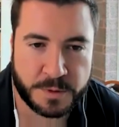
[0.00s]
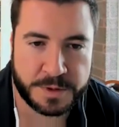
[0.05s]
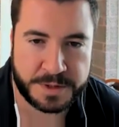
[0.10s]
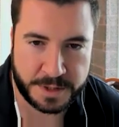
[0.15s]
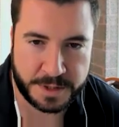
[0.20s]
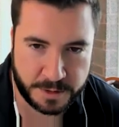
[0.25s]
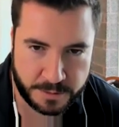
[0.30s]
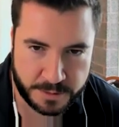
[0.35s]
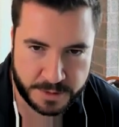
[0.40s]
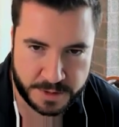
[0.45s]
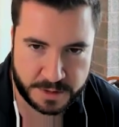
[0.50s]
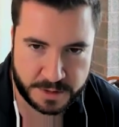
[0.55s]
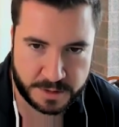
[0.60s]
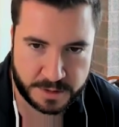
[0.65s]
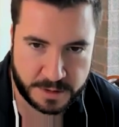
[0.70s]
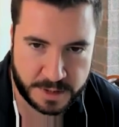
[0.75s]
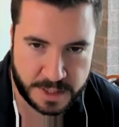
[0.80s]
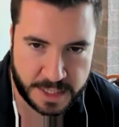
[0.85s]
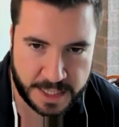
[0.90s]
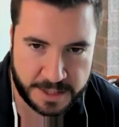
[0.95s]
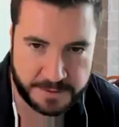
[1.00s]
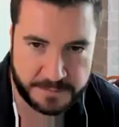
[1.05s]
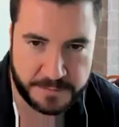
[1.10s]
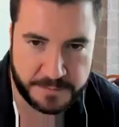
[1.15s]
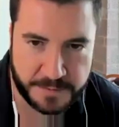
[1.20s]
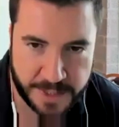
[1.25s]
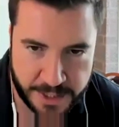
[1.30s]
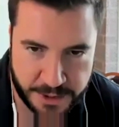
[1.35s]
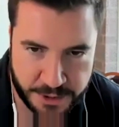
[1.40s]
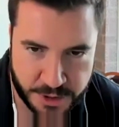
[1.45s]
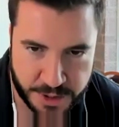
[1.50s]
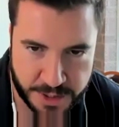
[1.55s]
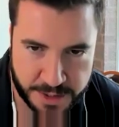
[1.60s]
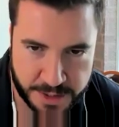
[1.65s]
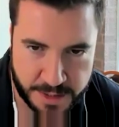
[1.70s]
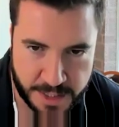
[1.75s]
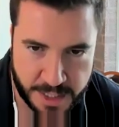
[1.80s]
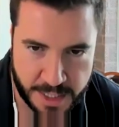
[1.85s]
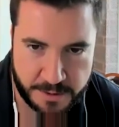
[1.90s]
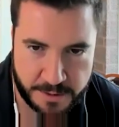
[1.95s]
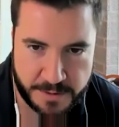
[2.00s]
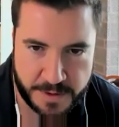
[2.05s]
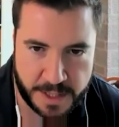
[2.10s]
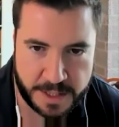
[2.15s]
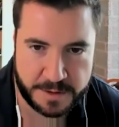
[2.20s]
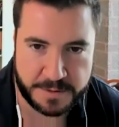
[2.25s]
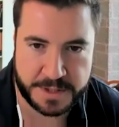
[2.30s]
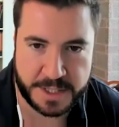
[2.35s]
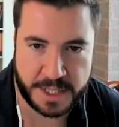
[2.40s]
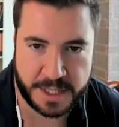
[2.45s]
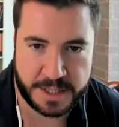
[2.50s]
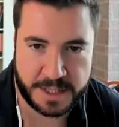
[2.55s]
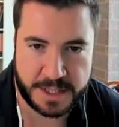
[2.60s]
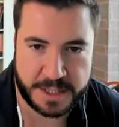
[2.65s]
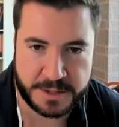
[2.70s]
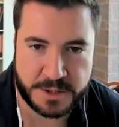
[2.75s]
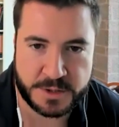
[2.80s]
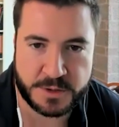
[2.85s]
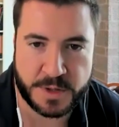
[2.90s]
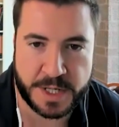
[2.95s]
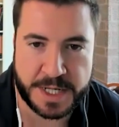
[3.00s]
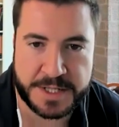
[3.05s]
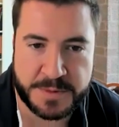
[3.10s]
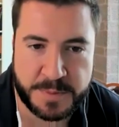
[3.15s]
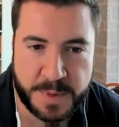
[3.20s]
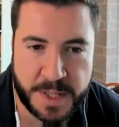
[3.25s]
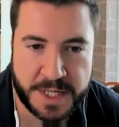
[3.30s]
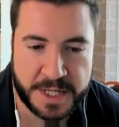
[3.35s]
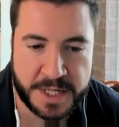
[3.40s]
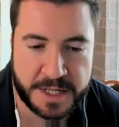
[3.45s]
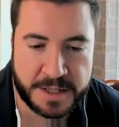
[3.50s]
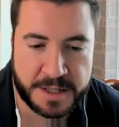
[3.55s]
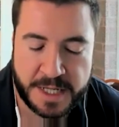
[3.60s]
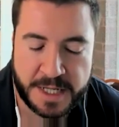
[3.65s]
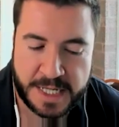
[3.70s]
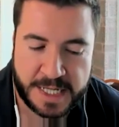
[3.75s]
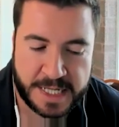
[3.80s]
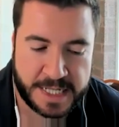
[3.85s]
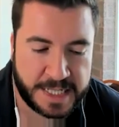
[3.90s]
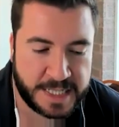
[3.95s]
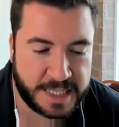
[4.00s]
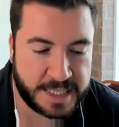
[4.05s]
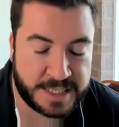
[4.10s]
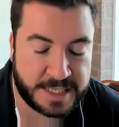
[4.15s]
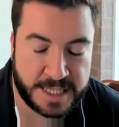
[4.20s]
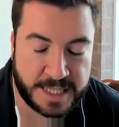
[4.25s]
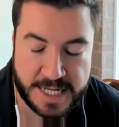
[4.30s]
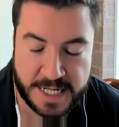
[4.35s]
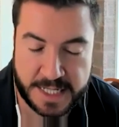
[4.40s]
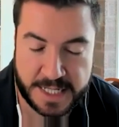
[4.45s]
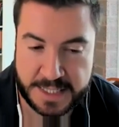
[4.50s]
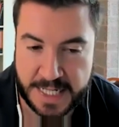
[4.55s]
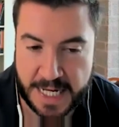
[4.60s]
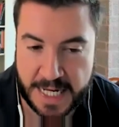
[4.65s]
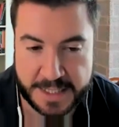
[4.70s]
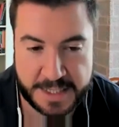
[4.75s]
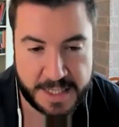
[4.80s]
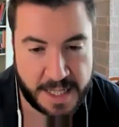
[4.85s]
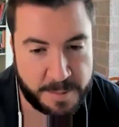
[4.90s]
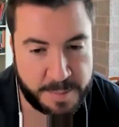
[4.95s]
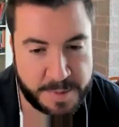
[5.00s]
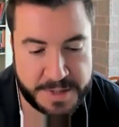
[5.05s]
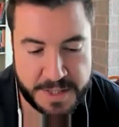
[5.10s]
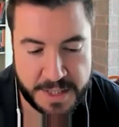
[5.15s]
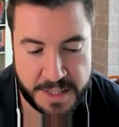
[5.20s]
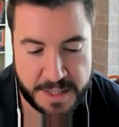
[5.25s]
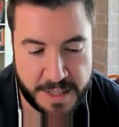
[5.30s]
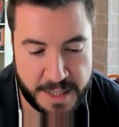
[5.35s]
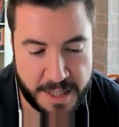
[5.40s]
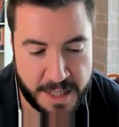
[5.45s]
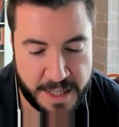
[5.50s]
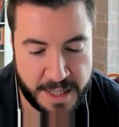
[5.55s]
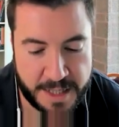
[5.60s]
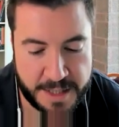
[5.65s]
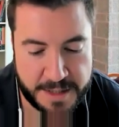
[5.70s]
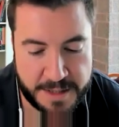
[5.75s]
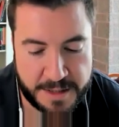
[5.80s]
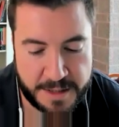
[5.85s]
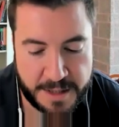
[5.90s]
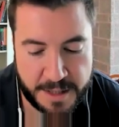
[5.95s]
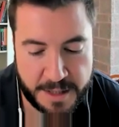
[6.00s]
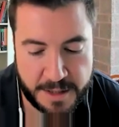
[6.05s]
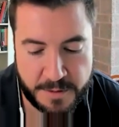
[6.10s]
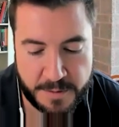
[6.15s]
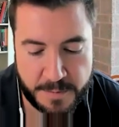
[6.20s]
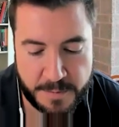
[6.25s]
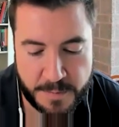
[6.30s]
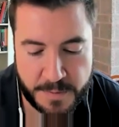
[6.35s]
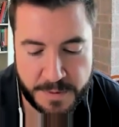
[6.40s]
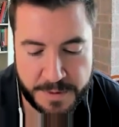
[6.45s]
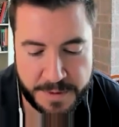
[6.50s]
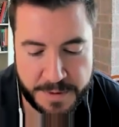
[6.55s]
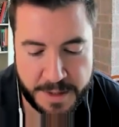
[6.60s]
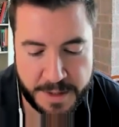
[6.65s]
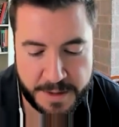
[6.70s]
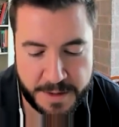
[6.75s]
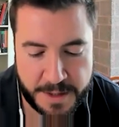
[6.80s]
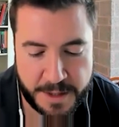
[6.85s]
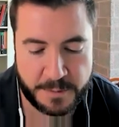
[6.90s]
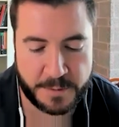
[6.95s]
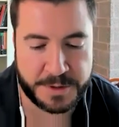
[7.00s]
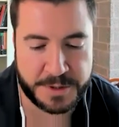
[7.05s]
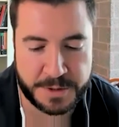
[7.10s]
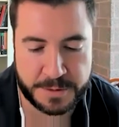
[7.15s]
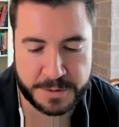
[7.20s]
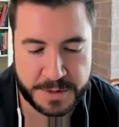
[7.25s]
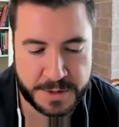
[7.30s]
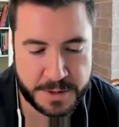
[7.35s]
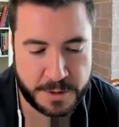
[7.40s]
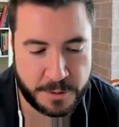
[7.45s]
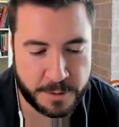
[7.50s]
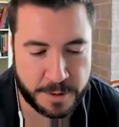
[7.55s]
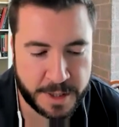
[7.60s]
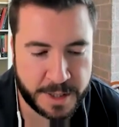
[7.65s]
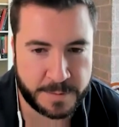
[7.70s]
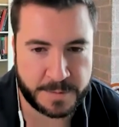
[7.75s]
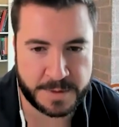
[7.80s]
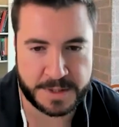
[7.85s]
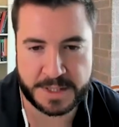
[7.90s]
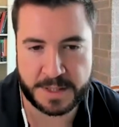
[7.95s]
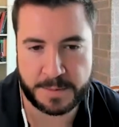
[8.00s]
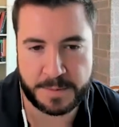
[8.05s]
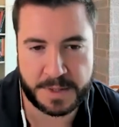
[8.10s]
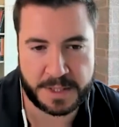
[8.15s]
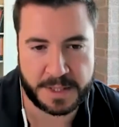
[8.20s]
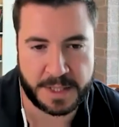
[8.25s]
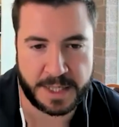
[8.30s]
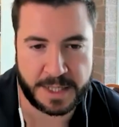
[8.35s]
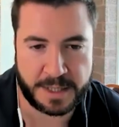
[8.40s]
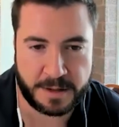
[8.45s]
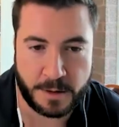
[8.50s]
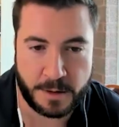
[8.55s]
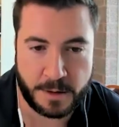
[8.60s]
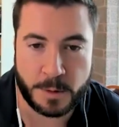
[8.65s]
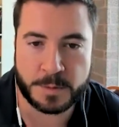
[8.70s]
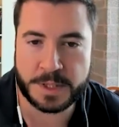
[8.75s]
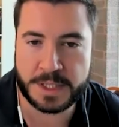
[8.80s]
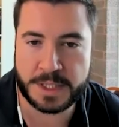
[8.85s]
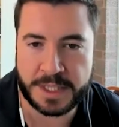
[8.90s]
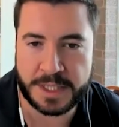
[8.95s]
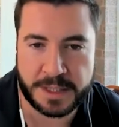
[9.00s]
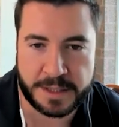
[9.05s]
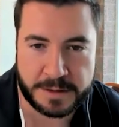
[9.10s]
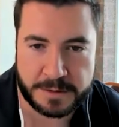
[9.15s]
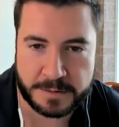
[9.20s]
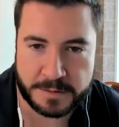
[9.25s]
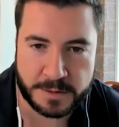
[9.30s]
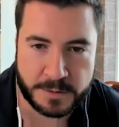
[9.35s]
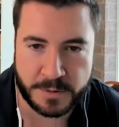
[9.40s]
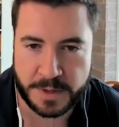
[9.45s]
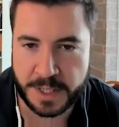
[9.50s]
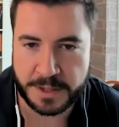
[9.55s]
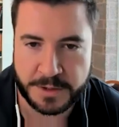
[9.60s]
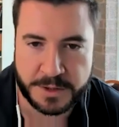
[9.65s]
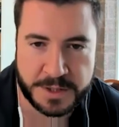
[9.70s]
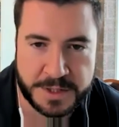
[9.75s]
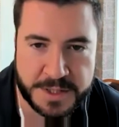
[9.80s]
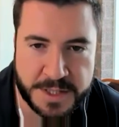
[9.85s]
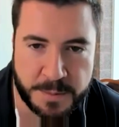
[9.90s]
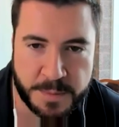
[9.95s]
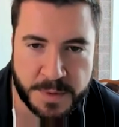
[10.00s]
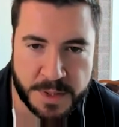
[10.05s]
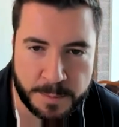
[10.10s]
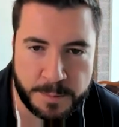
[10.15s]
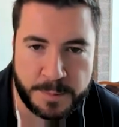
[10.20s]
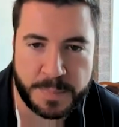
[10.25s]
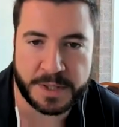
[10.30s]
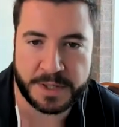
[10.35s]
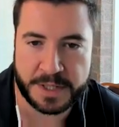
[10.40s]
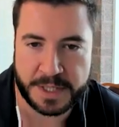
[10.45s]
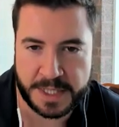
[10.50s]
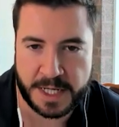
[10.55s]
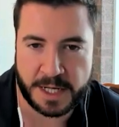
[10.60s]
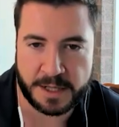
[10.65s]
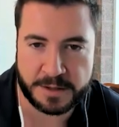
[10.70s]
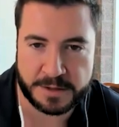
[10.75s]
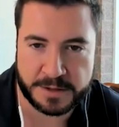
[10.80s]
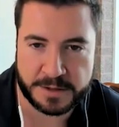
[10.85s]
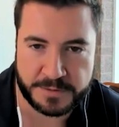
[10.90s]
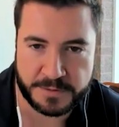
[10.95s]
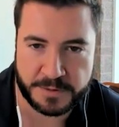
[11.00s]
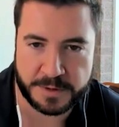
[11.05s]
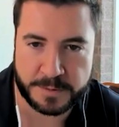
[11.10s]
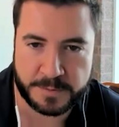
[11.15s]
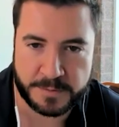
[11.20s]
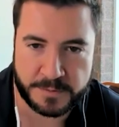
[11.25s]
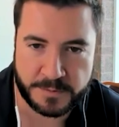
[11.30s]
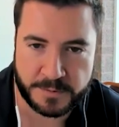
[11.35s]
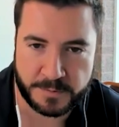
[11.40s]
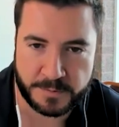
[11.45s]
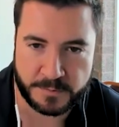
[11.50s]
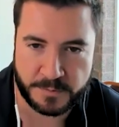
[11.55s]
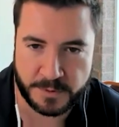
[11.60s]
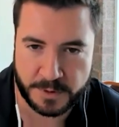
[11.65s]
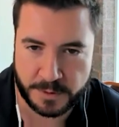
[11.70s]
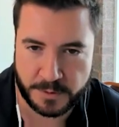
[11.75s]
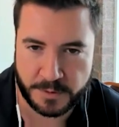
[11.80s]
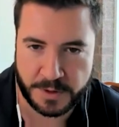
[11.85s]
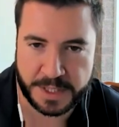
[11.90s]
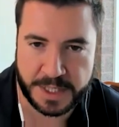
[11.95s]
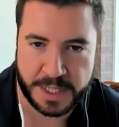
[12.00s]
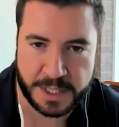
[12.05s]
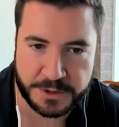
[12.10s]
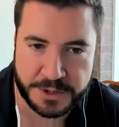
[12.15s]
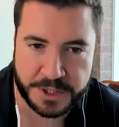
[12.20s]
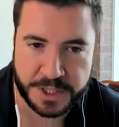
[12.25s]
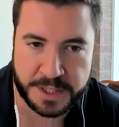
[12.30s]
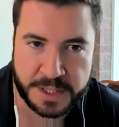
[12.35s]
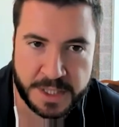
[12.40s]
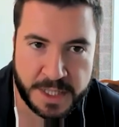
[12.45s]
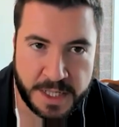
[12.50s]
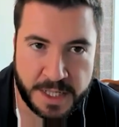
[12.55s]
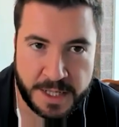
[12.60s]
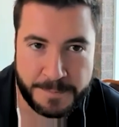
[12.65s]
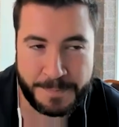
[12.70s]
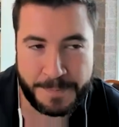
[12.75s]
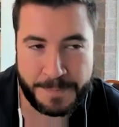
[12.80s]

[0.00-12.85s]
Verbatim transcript: reduce inflation and you thought it was going to constrain spending, it's the exact opposite. And you know, the, the original scoring was something like only 300 something billion dollars for for green energy